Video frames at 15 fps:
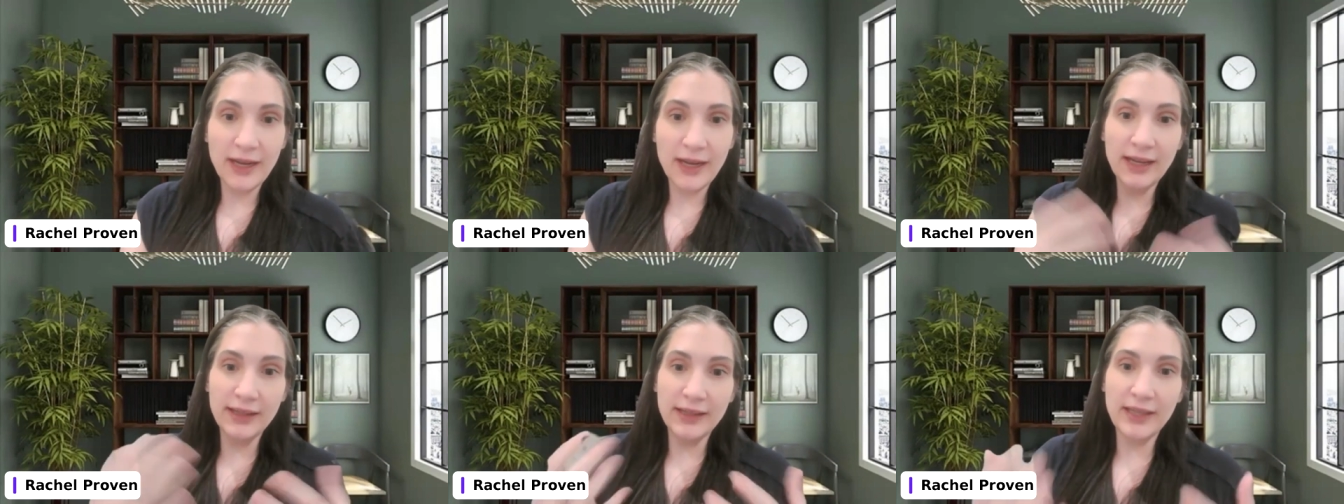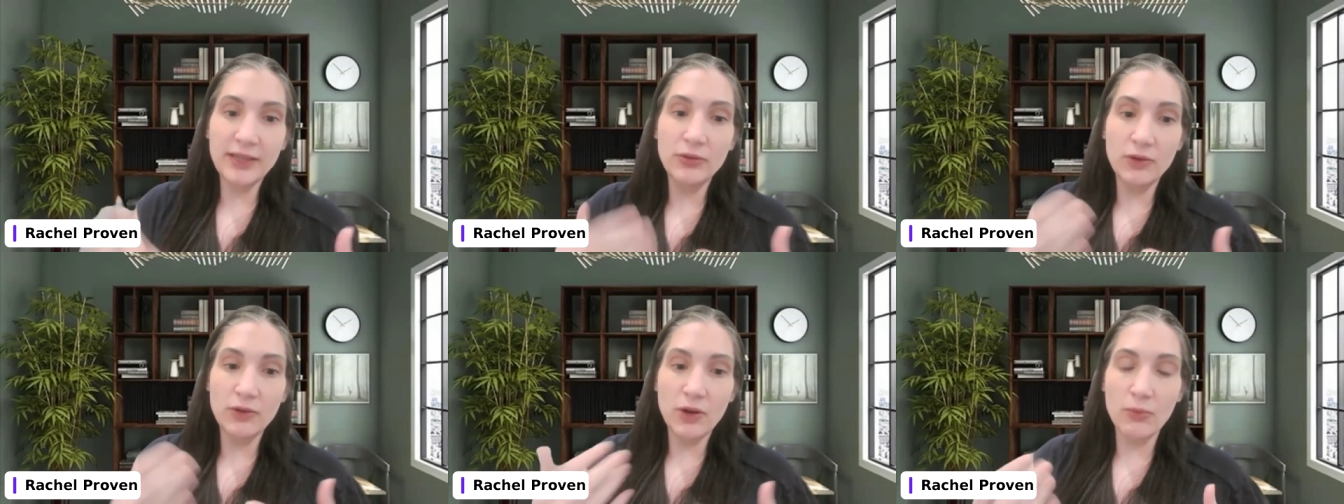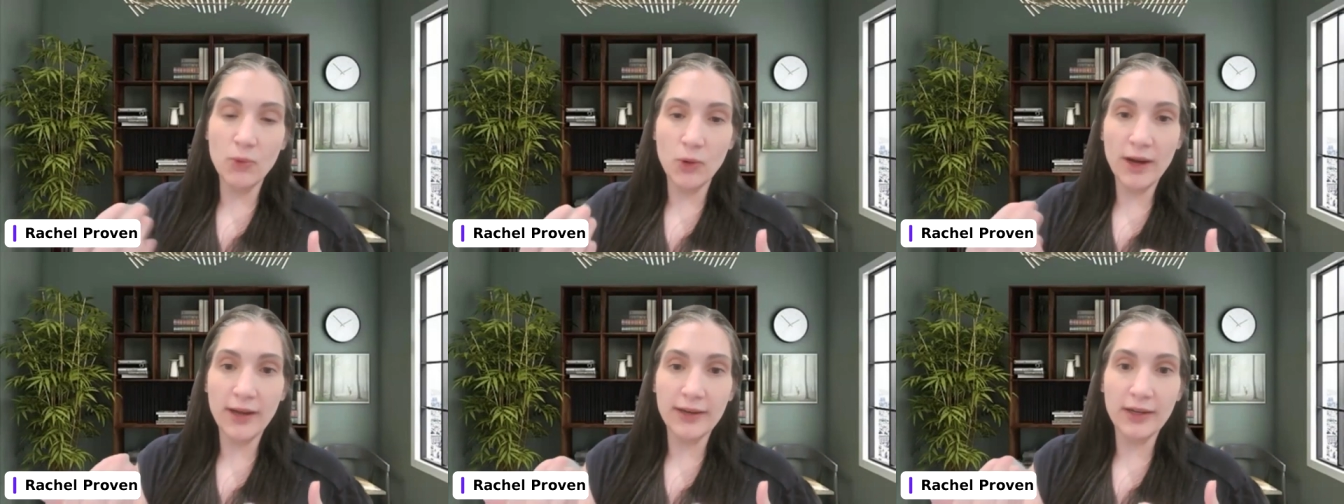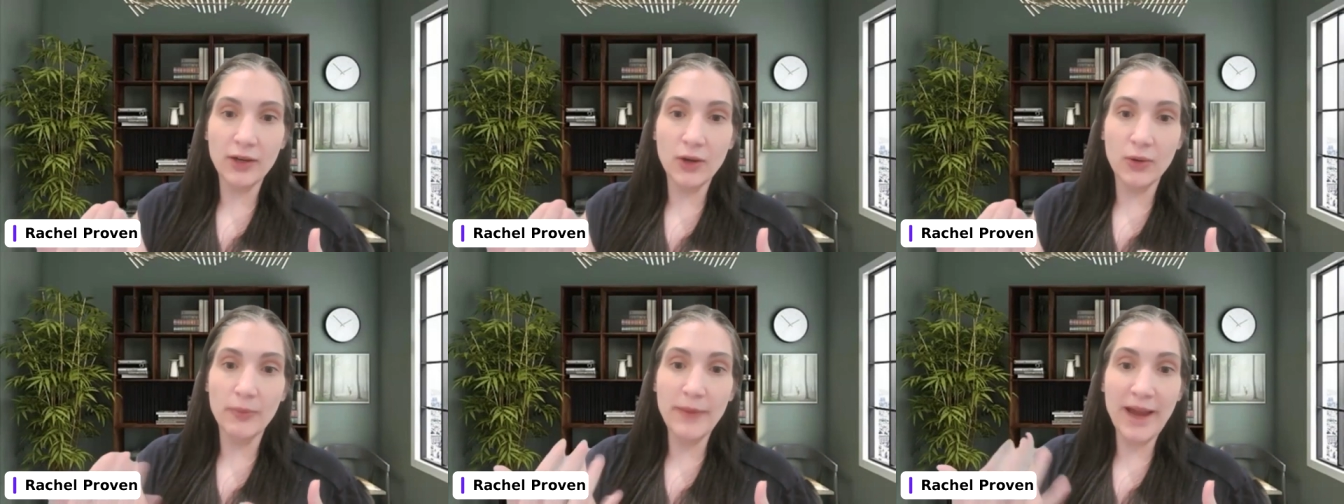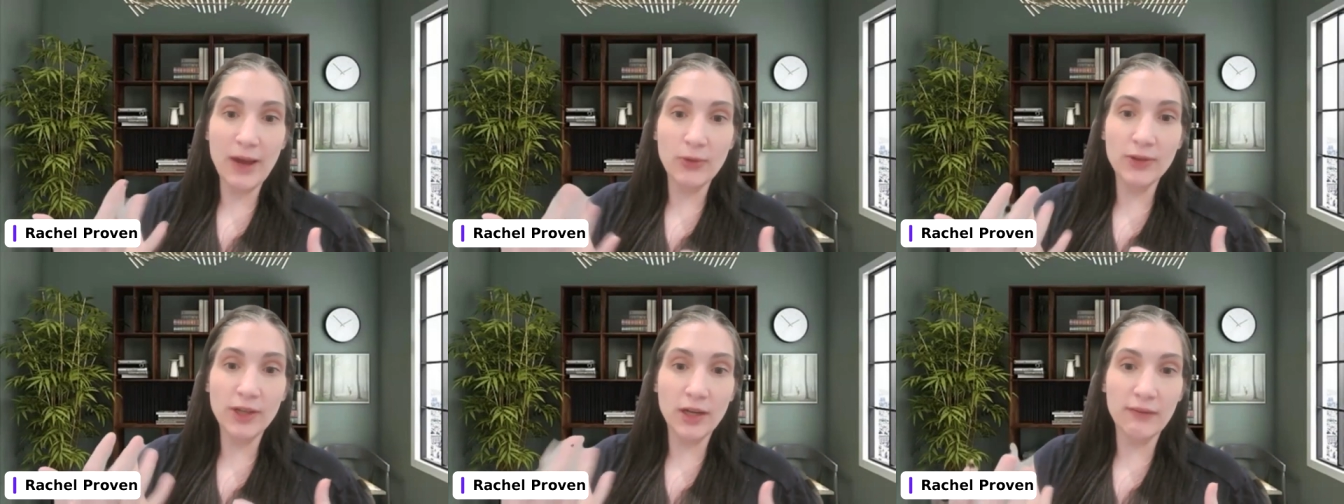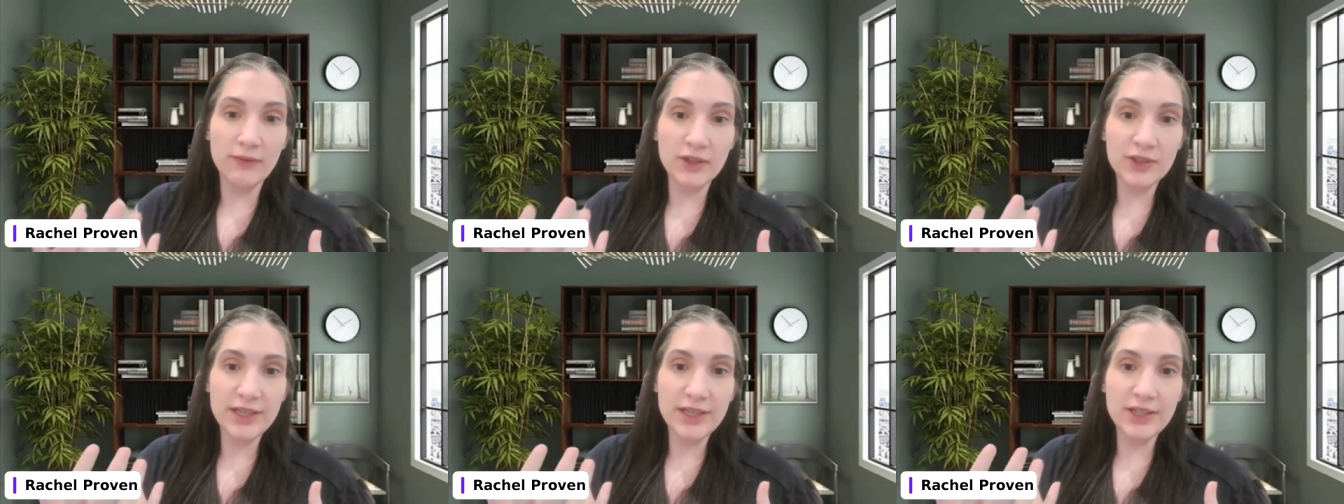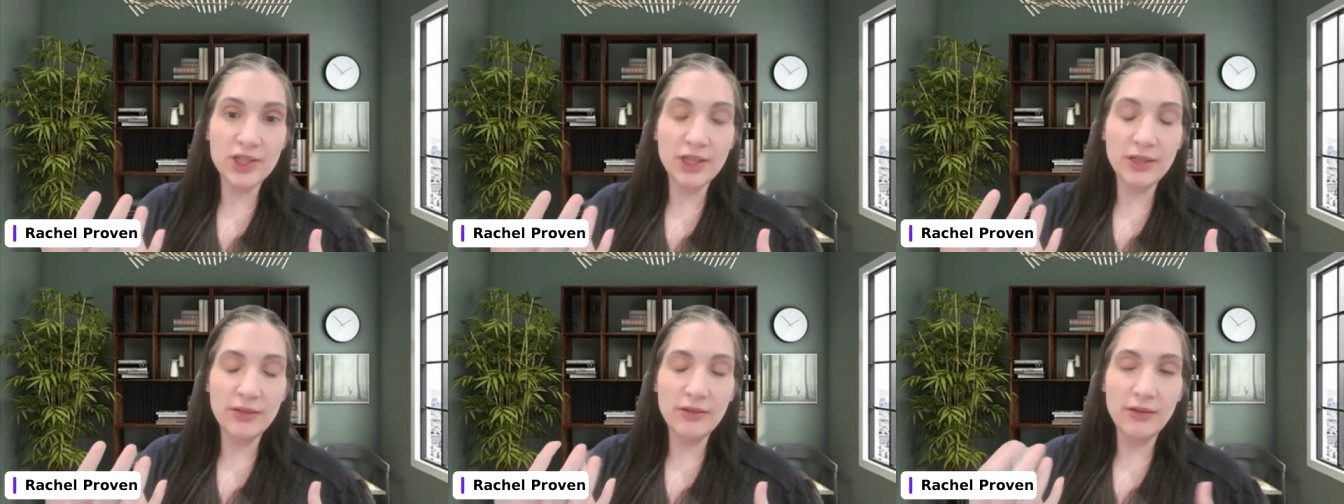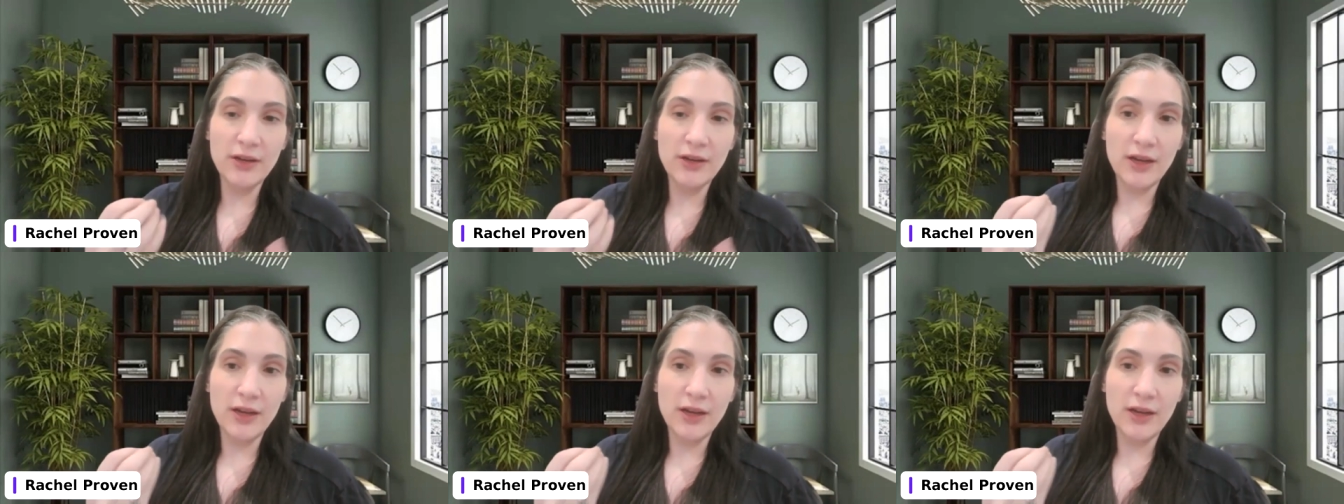And then you know more how to go about the conversation.